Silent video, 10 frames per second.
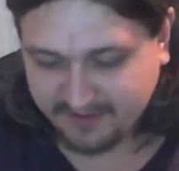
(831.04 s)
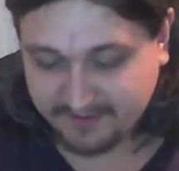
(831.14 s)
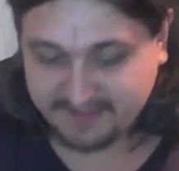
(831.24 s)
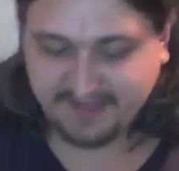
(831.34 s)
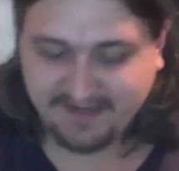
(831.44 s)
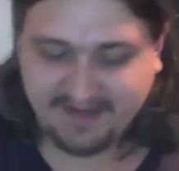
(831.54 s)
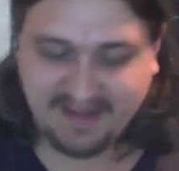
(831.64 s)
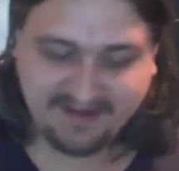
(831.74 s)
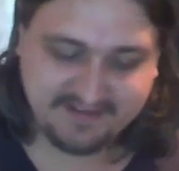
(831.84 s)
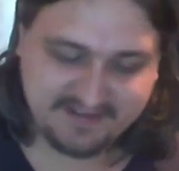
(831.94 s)
especially in
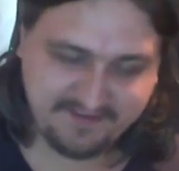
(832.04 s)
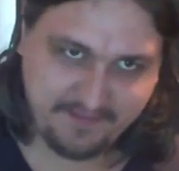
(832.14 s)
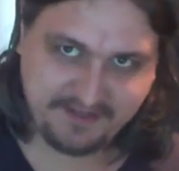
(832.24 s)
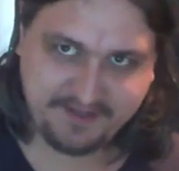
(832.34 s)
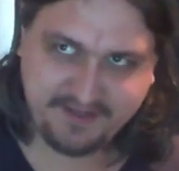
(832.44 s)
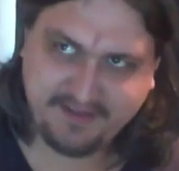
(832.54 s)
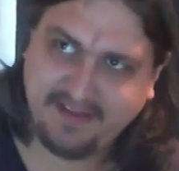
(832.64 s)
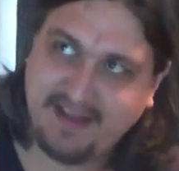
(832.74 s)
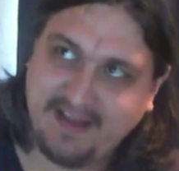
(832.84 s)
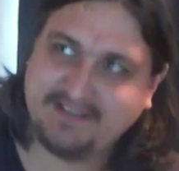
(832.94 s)
Hangouts. I've mentioned it in the
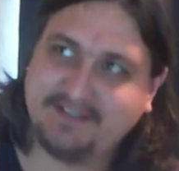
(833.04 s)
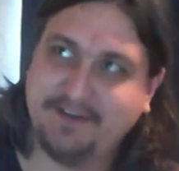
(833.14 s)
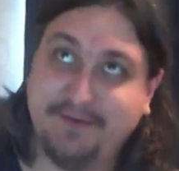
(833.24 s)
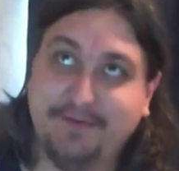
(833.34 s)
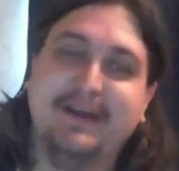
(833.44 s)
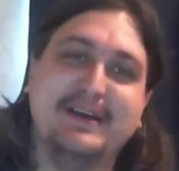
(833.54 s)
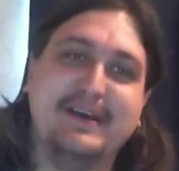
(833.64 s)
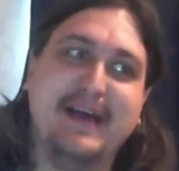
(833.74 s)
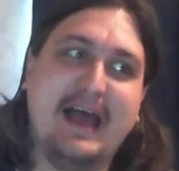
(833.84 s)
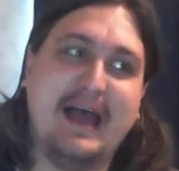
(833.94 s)
last two,
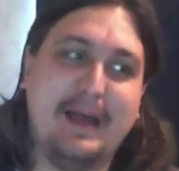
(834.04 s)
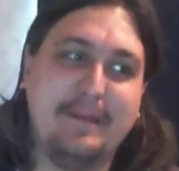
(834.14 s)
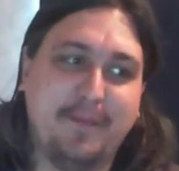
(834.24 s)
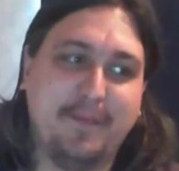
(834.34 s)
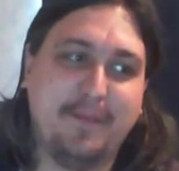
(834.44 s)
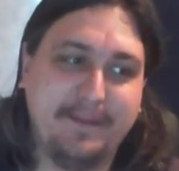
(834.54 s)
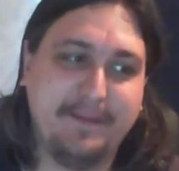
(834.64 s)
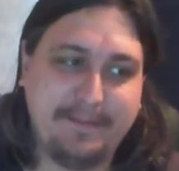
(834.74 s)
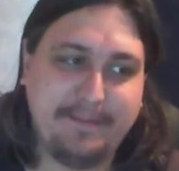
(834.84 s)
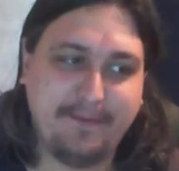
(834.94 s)
um, where
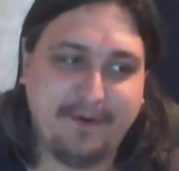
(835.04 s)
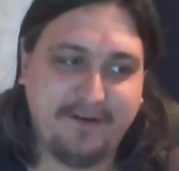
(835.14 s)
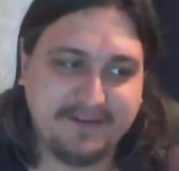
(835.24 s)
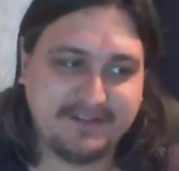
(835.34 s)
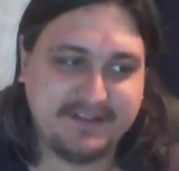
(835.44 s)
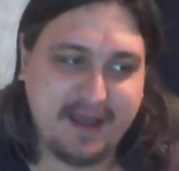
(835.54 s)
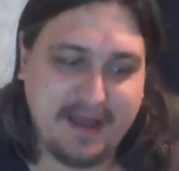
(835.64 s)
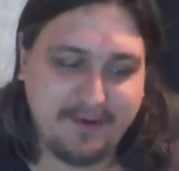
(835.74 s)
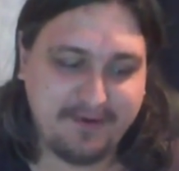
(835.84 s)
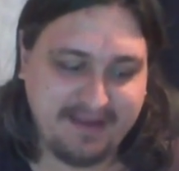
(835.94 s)
people often say,
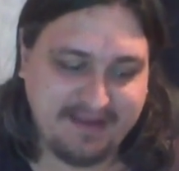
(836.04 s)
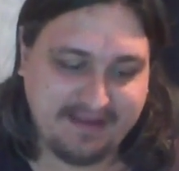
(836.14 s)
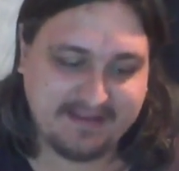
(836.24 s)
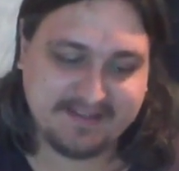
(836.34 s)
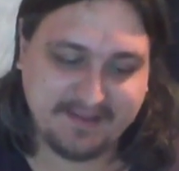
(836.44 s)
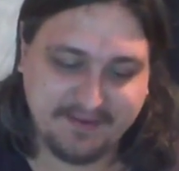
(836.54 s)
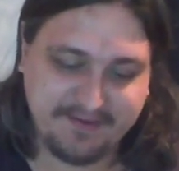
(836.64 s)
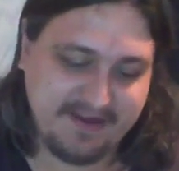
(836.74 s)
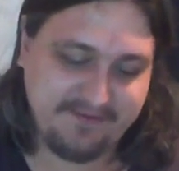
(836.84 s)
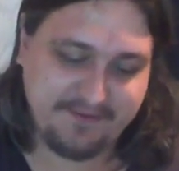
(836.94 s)
"I'm only against the
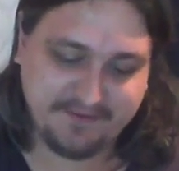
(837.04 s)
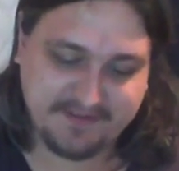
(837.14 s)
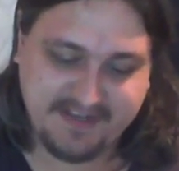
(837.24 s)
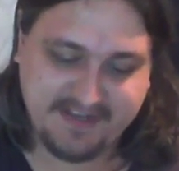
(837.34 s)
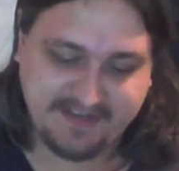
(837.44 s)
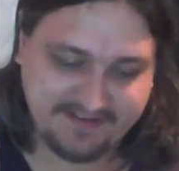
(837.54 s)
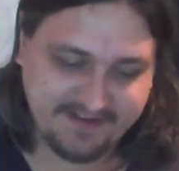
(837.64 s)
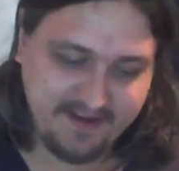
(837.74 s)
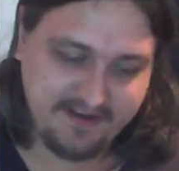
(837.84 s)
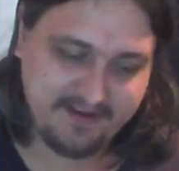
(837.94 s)
third wave, not the second
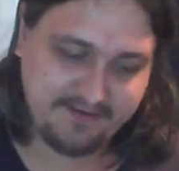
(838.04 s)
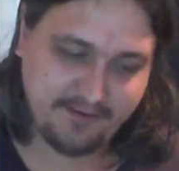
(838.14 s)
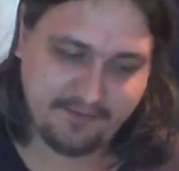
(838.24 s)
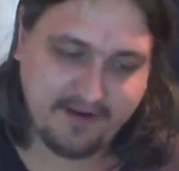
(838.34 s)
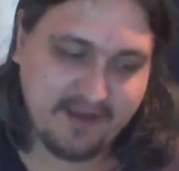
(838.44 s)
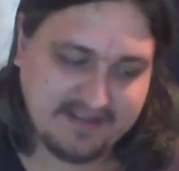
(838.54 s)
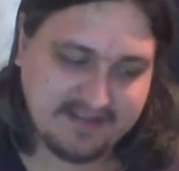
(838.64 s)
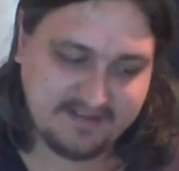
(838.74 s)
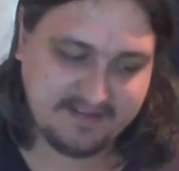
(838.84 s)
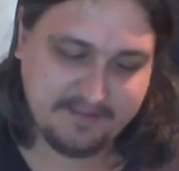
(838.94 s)
not
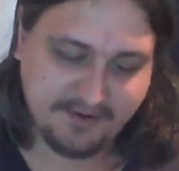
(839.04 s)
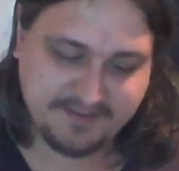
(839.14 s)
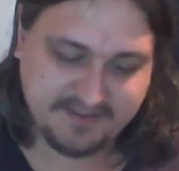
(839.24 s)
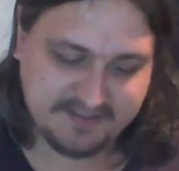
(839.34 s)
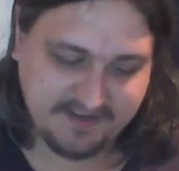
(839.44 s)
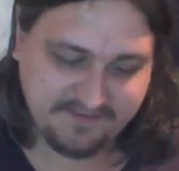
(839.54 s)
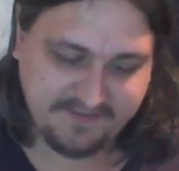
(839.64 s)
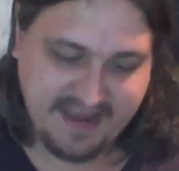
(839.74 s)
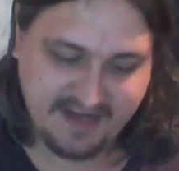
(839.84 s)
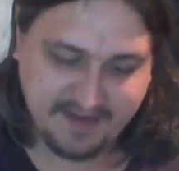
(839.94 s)
realizing that most of the stuff
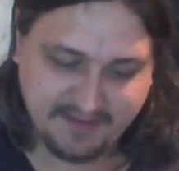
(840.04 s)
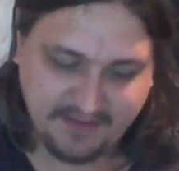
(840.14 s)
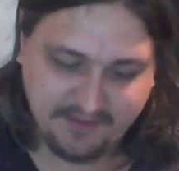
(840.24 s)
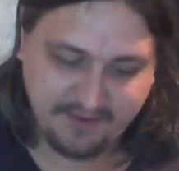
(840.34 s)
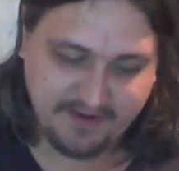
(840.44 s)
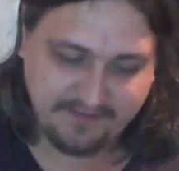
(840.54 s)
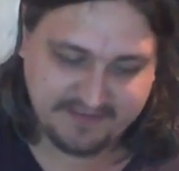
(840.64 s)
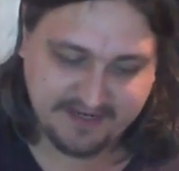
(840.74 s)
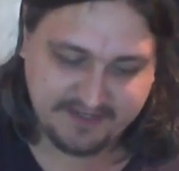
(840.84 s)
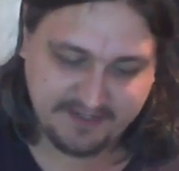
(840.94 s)
they hate about the third wave was
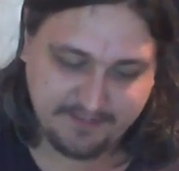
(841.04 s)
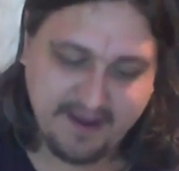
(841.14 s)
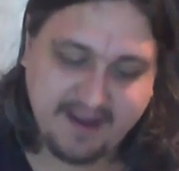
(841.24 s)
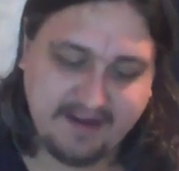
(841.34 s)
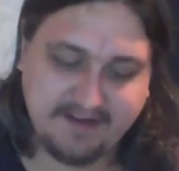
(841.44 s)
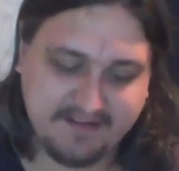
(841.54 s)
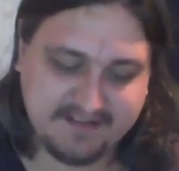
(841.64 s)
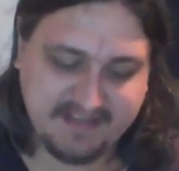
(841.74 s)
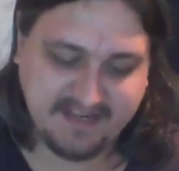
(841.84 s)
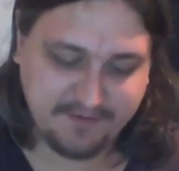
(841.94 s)
actually pioneered in the
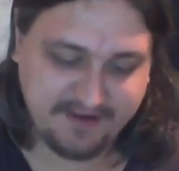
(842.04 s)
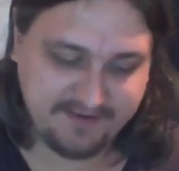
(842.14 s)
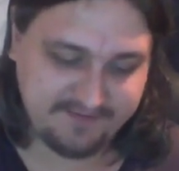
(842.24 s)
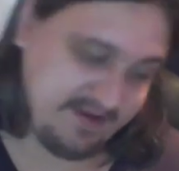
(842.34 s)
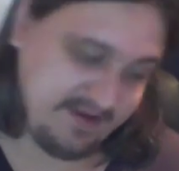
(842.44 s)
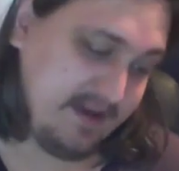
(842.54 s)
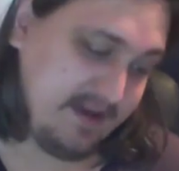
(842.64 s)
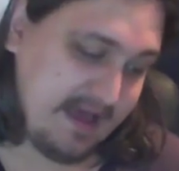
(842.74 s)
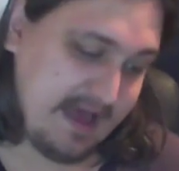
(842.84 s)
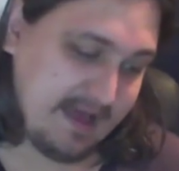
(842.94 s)
second wave. Mm-hmm.
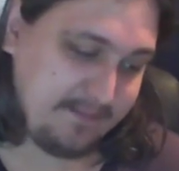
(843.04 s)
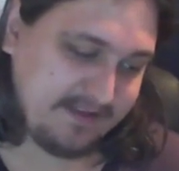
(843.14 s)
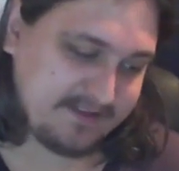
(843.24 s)
Um, and